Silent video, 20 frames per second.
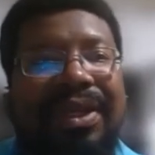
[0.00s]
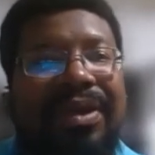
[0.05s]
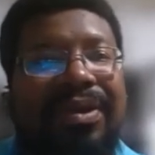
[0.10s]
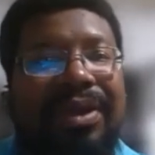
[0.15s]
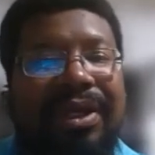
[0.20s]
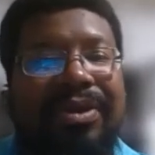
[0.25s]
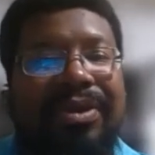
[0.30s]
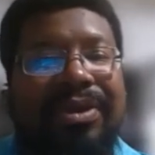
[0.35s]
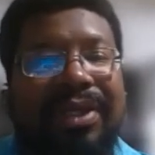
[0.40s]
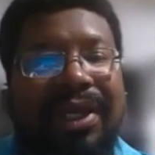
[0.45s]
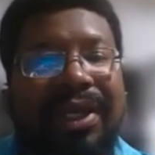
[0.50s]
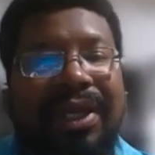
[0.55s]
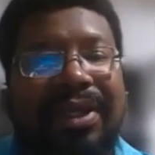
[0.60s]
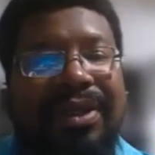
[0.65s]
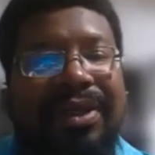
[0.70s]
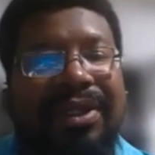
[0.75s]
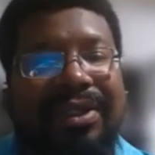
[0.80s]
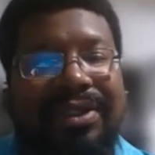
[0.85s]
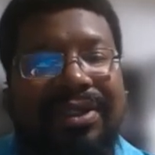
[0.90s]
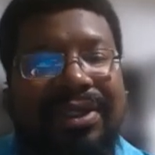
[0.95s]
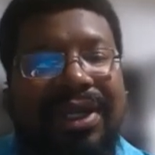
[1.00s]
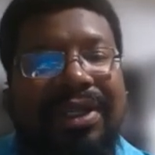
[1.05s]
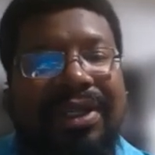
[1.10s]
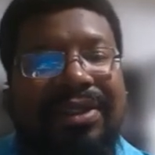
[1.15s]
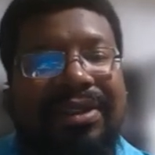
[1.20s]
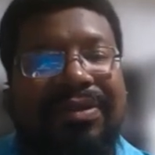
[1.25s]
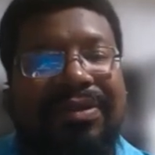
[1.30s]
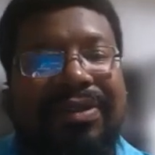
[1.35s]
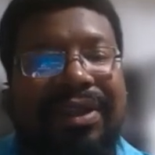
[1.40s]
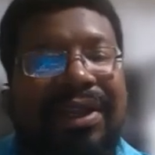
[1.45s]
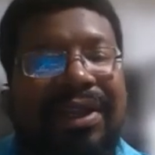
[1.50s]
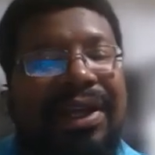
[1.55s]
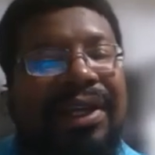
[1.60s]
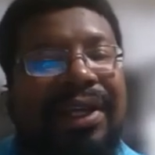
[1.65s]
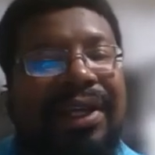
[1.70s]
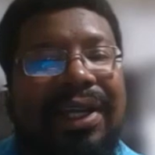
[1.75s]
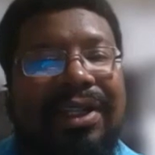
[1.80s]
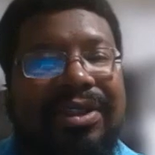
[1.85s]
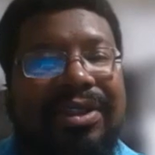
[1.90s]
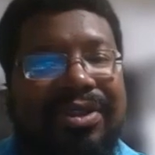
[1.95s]
close together, because it's not as if Lot
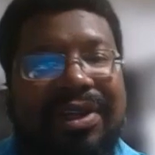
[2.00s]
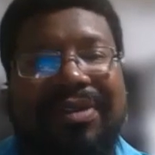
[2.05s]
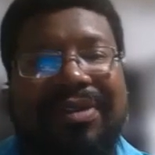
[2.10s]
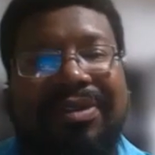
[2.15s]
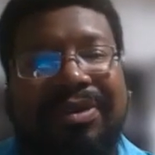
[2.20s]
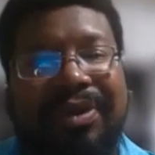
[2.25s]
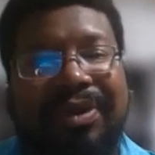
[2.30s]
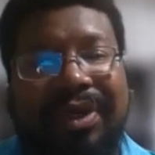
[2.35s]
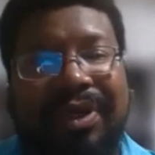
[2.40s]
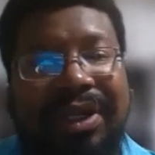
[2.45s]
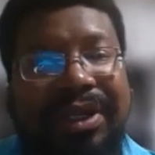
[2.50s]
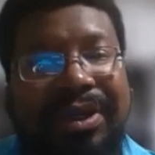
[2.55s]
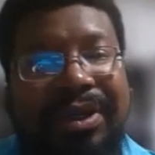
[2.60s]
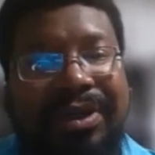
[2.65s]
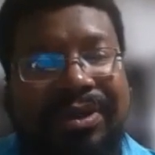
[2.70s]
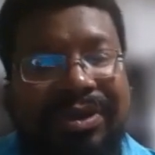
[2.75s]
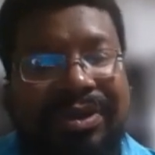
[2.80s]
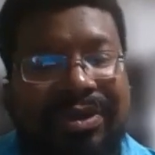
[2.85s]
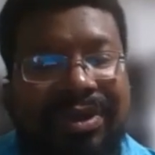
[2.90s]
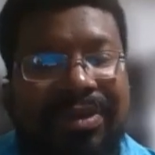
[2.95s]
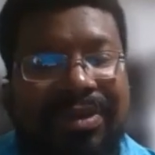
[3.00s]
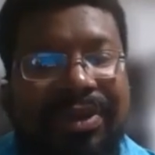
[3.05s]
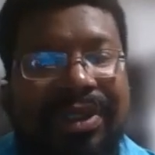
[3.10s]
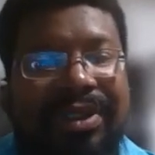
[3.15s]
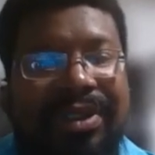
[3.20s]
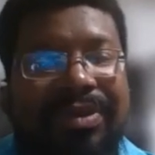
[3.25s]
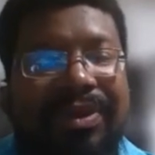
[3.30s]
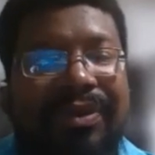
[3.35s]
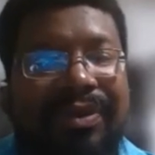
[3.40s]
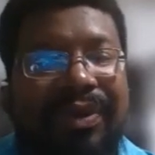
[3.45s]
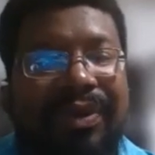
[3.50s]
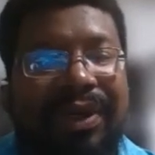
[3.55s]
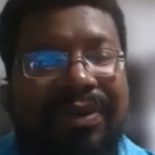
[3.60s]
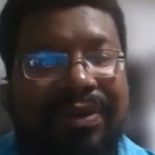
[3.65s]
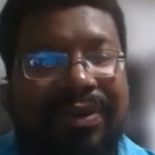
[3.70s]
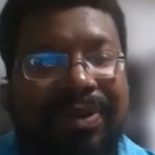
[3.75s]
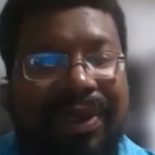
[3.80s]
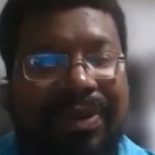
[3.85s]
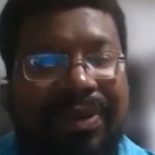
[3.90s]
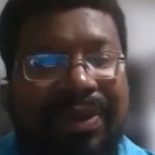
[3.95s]
had to travel for years or something to move away
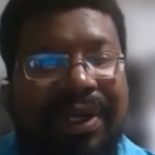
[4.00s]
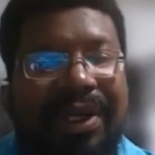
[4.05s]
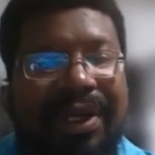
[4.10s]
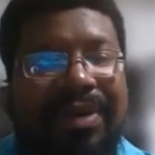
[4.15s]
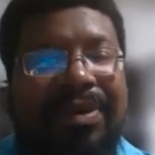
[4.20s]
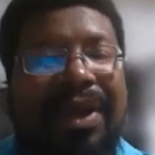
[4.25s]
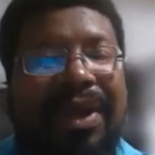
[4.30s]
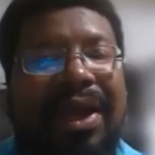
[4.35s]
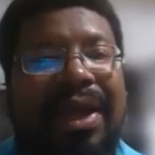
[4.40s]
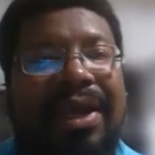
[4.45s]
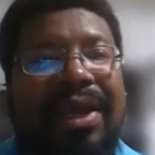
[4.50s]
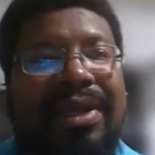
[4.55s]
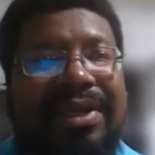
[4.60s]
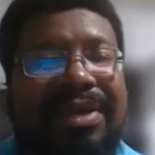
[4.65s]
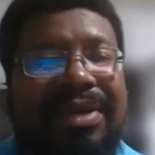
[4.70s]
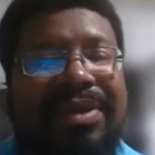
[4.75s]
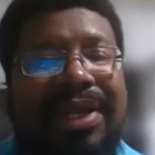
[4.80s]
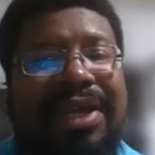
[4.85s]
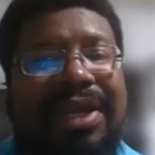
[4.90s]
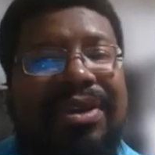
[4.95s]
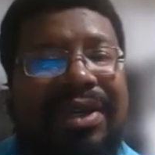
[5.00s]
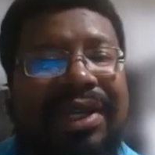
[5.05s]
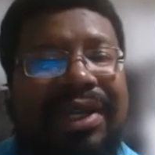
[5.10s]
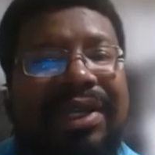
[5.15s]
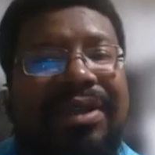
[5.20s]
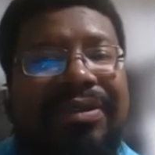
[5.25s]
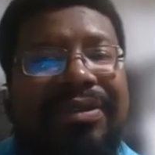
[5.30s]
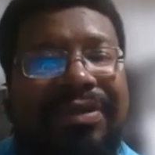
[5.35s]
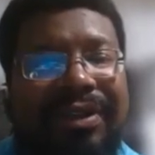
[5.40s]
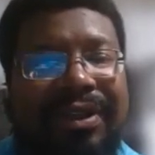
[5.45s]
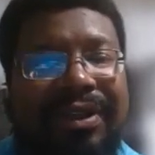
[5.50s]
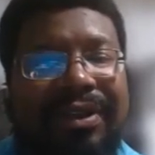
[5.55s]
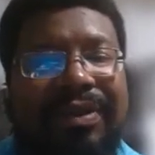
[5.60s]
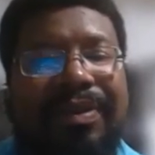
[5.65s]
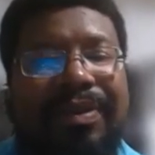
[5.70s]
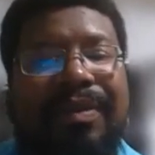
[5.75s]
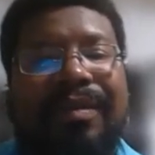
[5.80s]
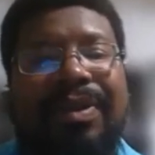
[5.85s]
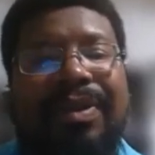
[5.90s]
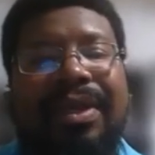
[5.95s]
from Abraham. Some of that you can infer.
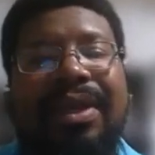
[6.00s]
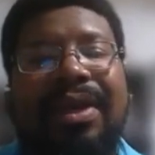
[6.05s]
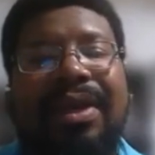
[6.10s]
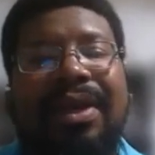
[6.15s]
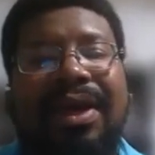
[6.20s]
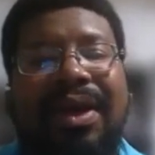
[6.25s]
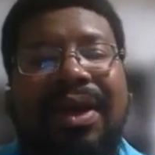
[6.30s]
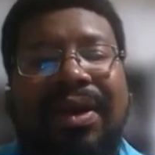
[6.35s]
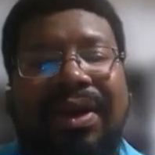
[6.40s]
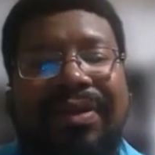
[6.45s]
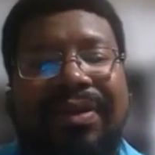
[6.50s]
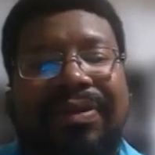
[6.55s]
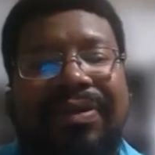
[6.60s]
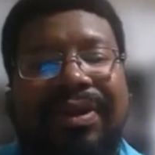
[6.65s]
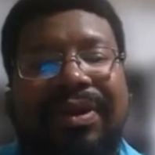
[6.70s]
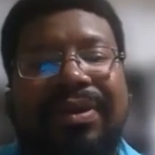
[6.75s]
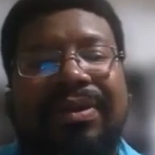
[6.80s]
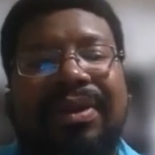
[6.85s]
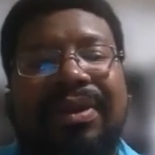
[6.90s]
However, the